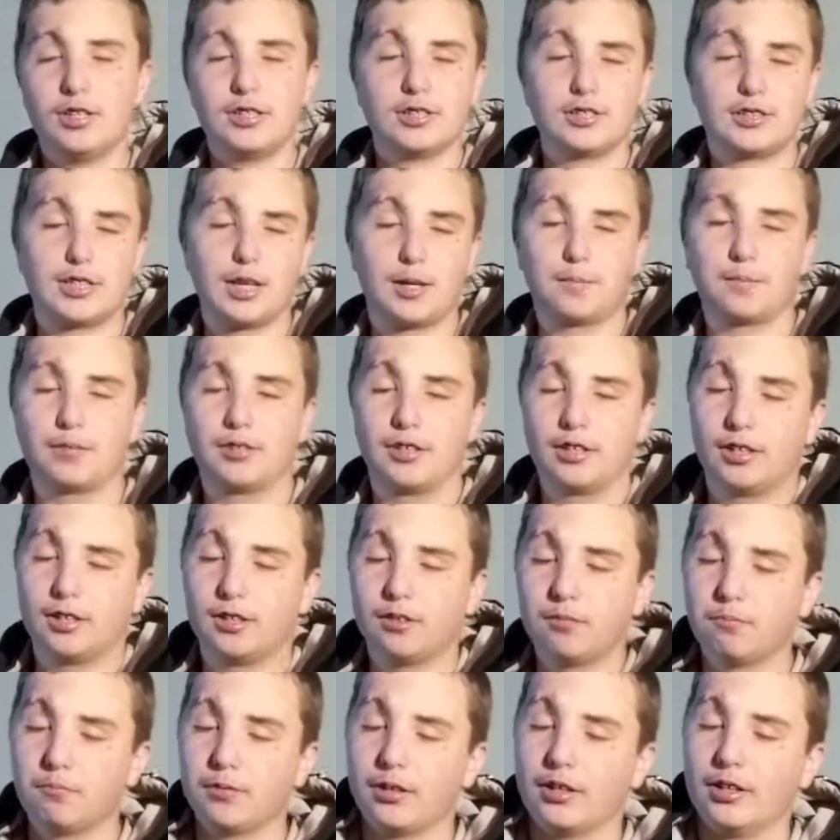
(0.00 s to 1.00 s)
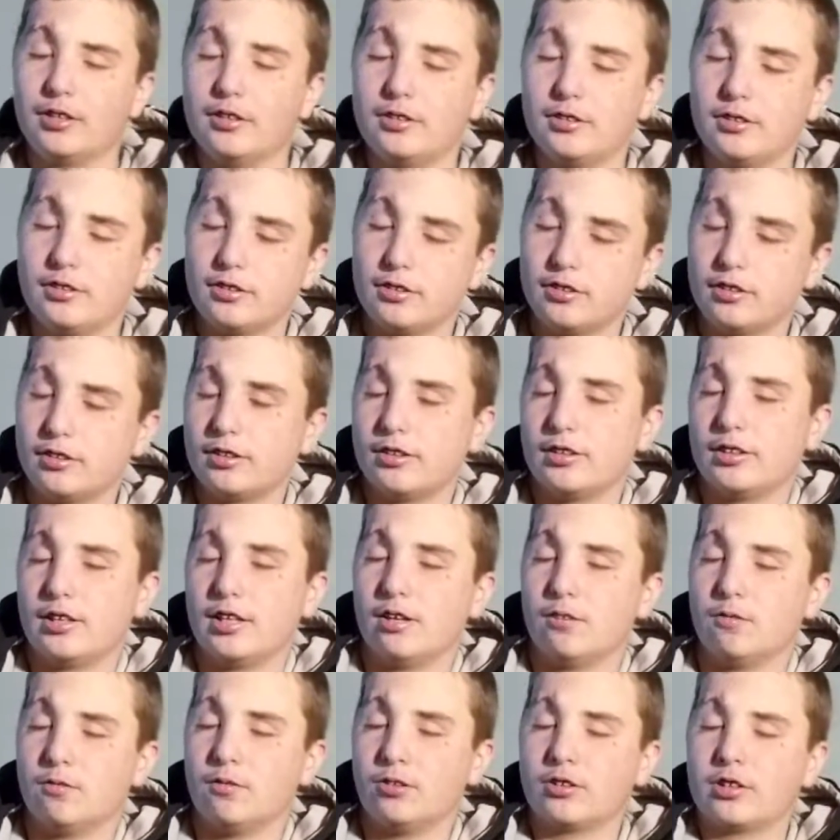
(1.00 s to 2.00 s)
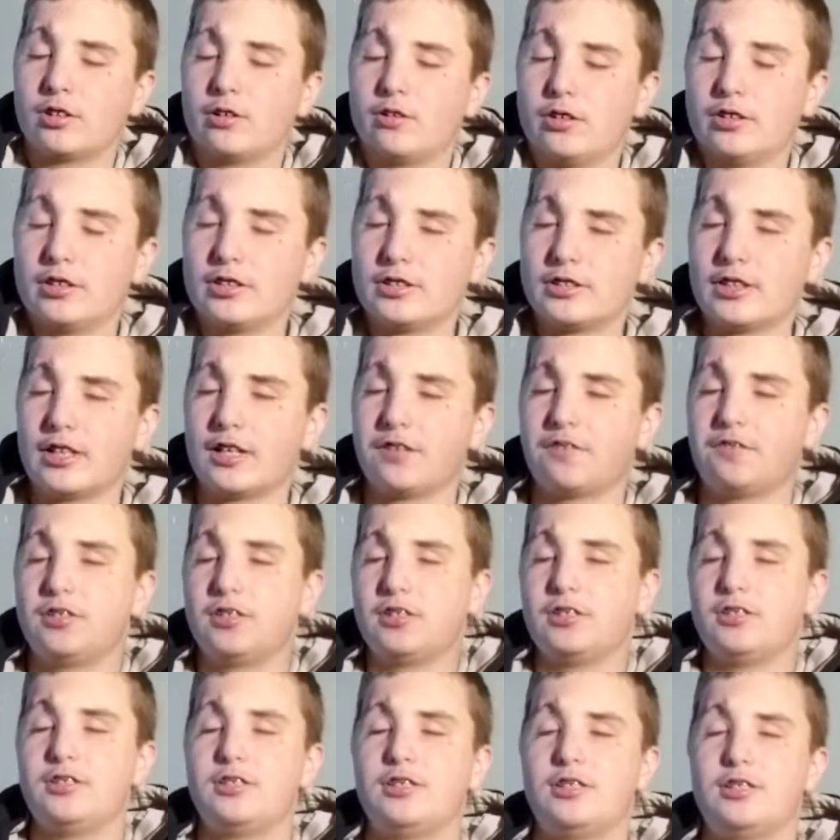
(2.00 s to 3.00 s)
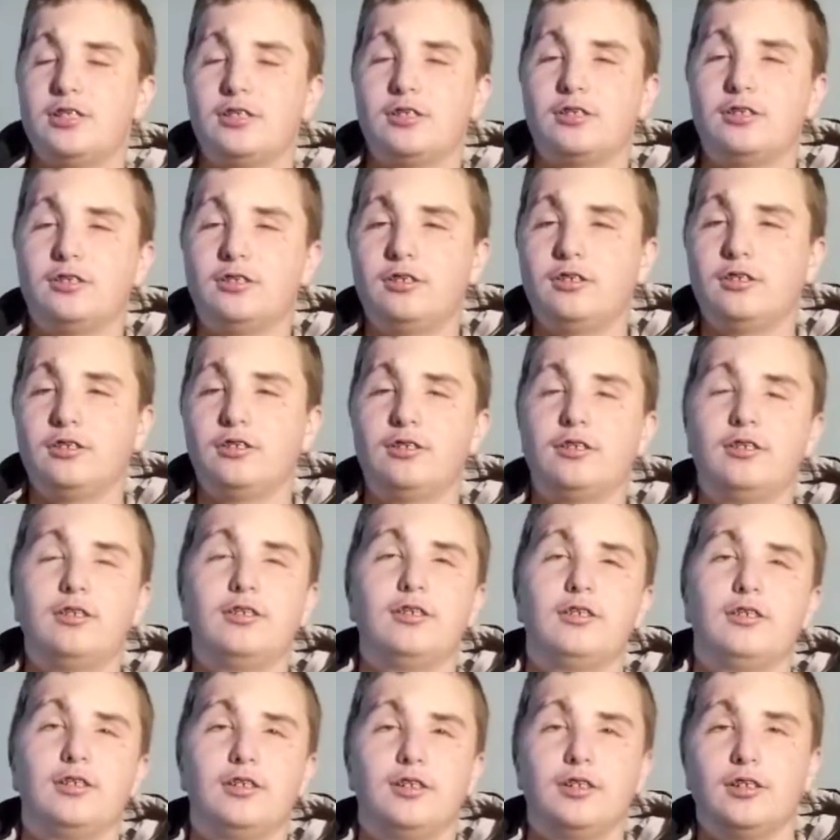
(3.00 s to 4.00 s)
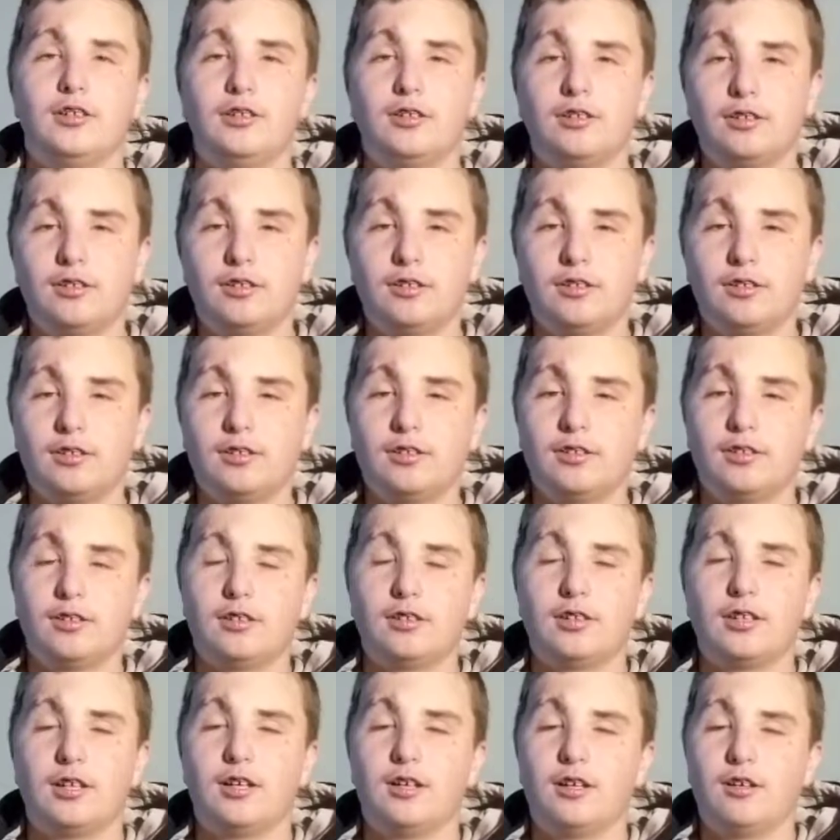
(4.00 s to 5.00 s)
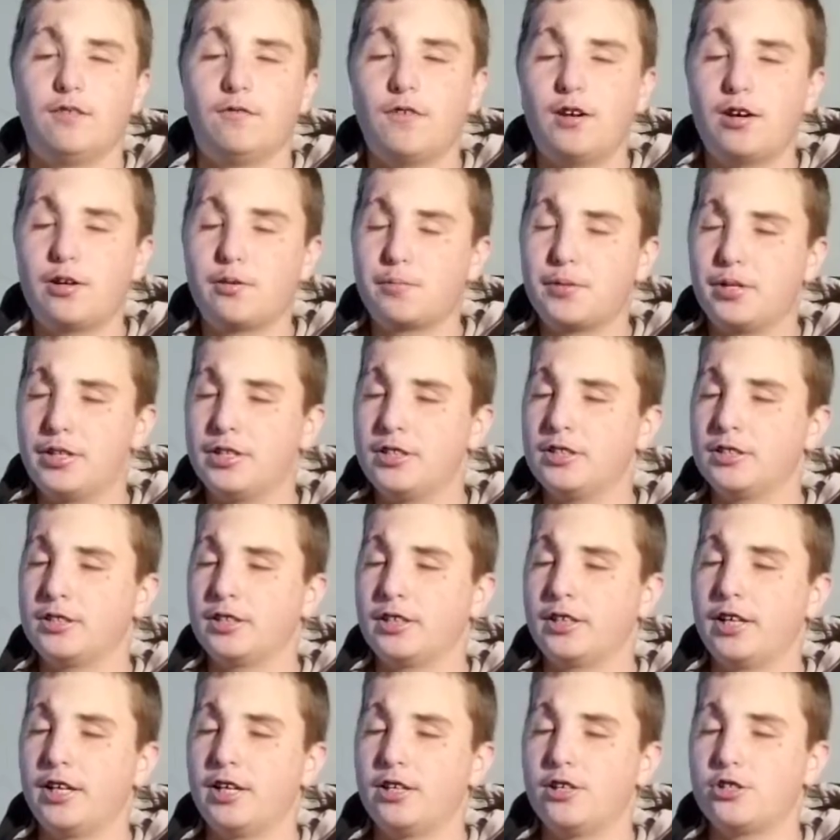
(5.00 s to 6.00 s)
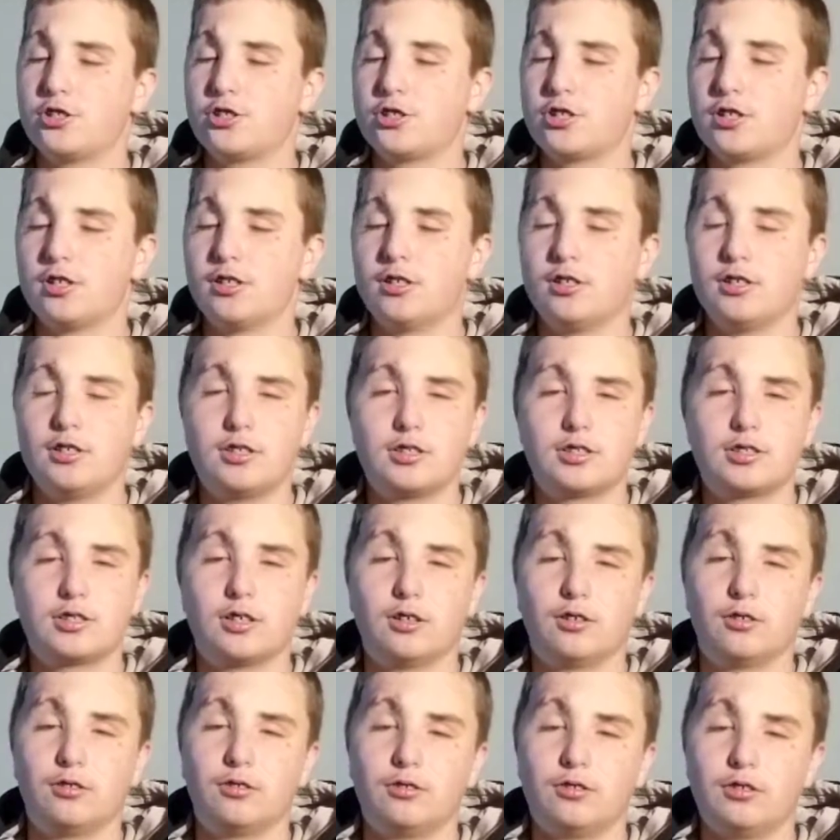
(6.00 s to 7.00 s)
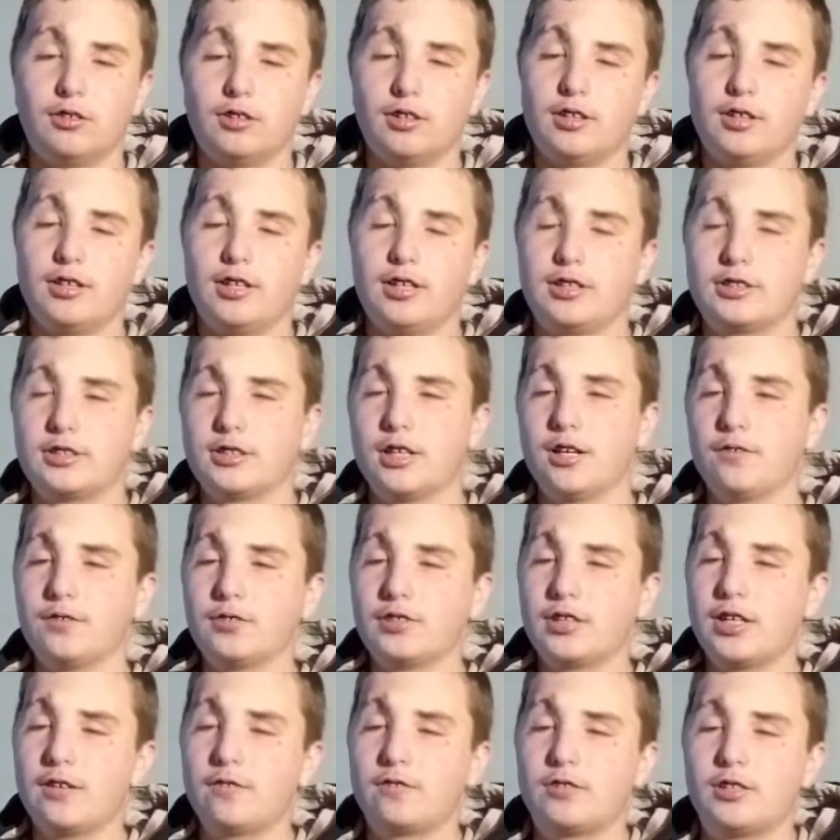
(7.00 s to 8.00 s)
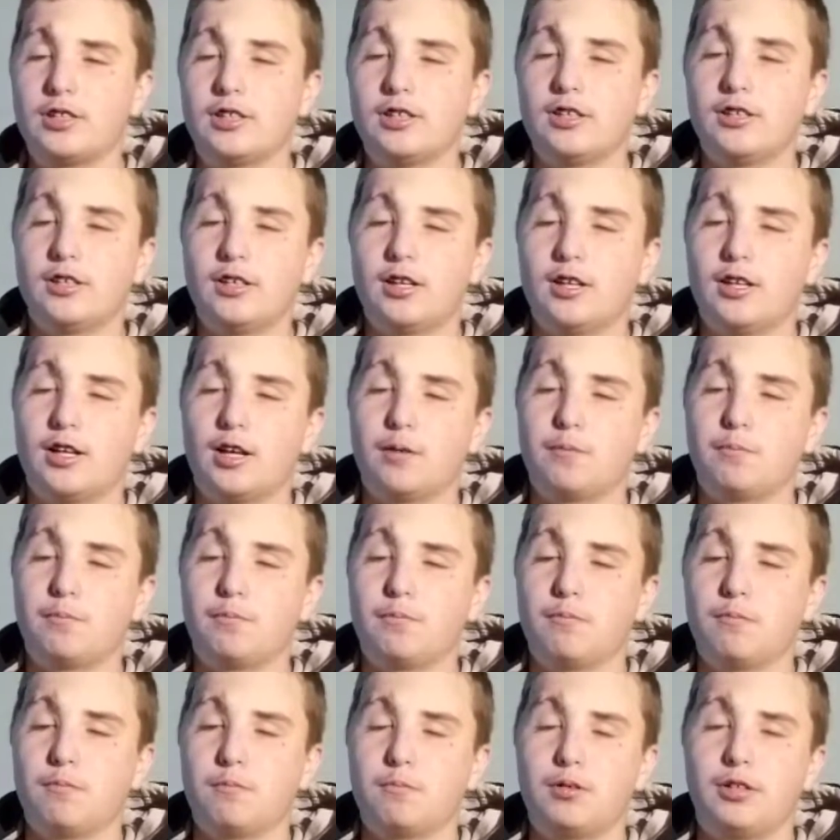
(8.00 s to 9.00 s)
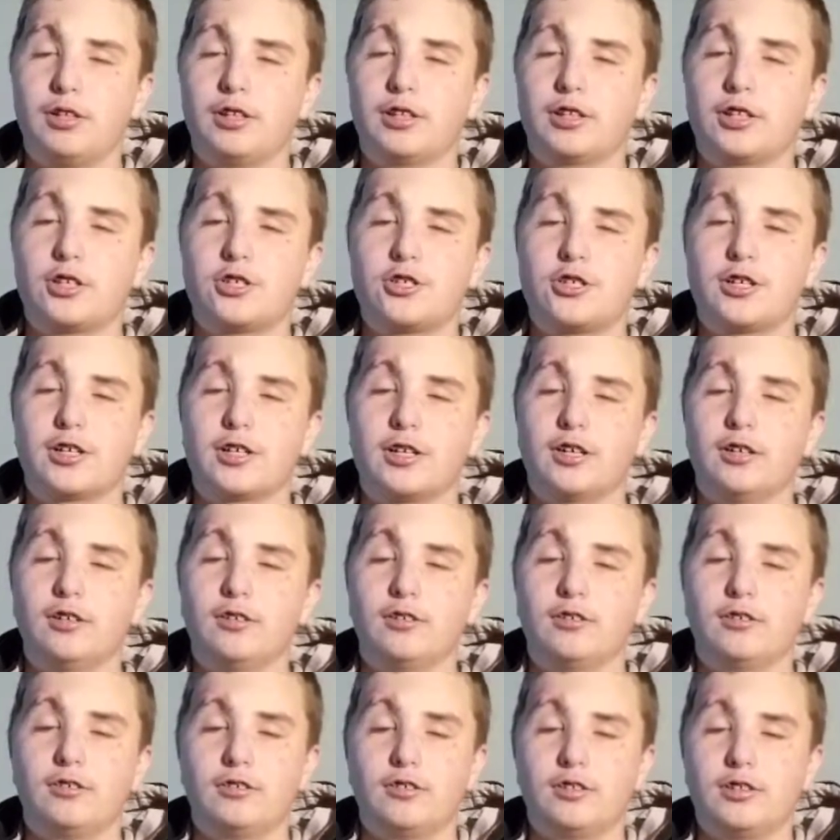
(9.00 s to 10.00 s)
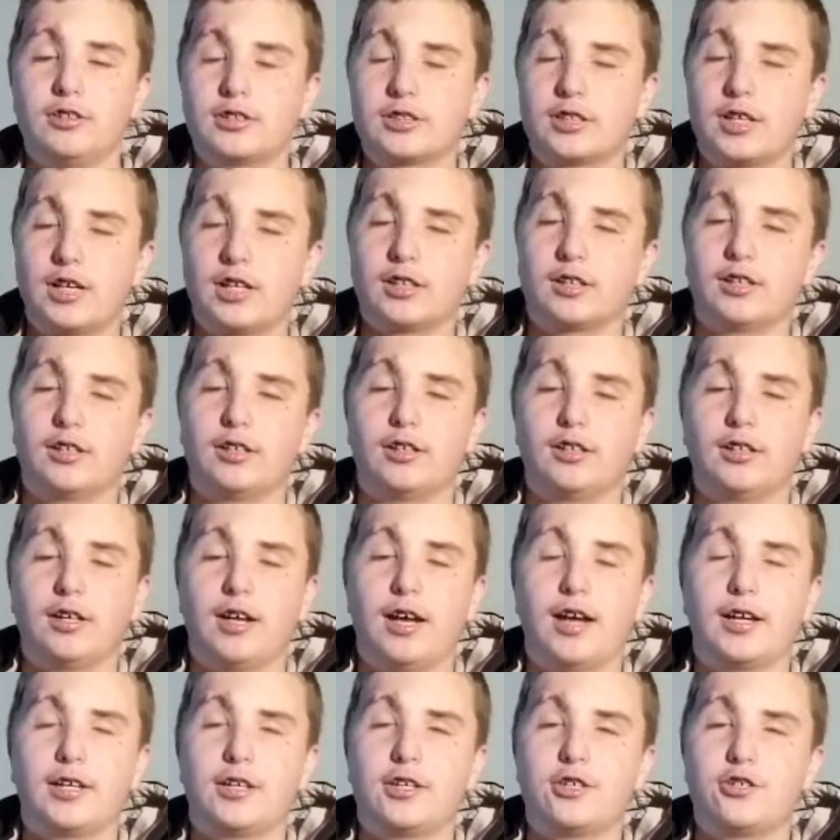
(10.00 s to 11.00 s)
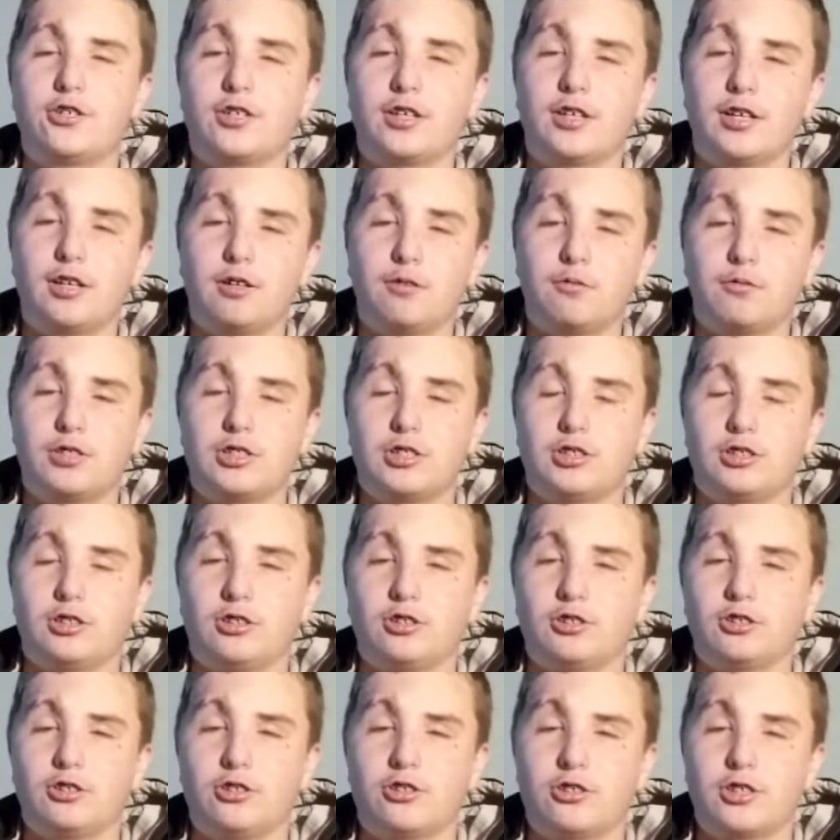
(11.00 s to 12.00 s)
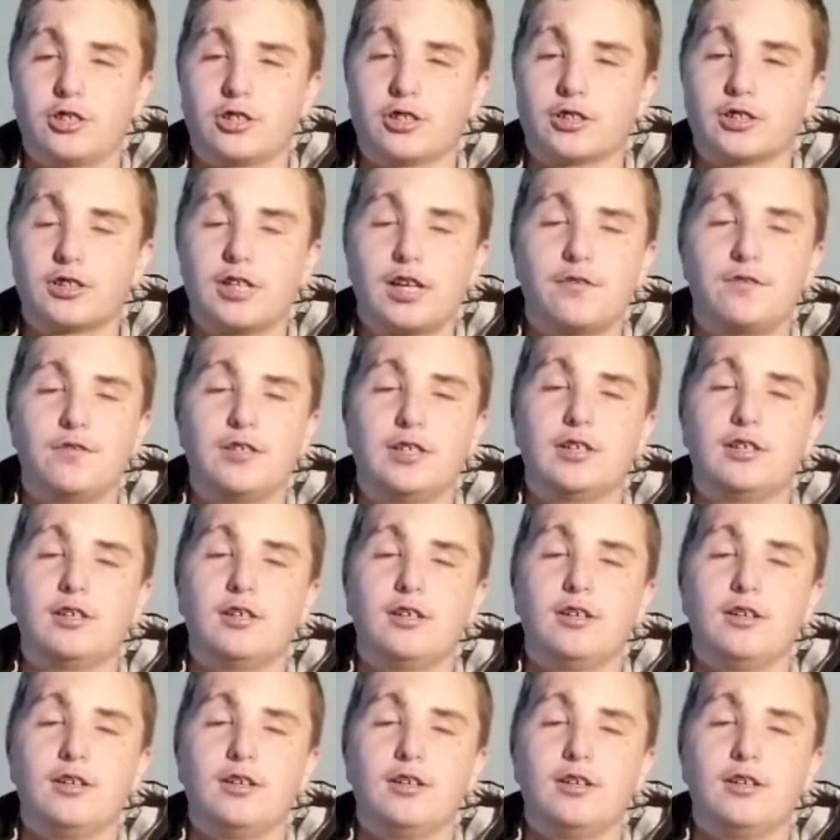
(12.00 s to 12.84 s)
Same thing, but it won't go on to safety until the firing pin is engaged. So, it's off safety, and I'm pulling the trigger. It's got the Accu trigger, which is also trigger safety.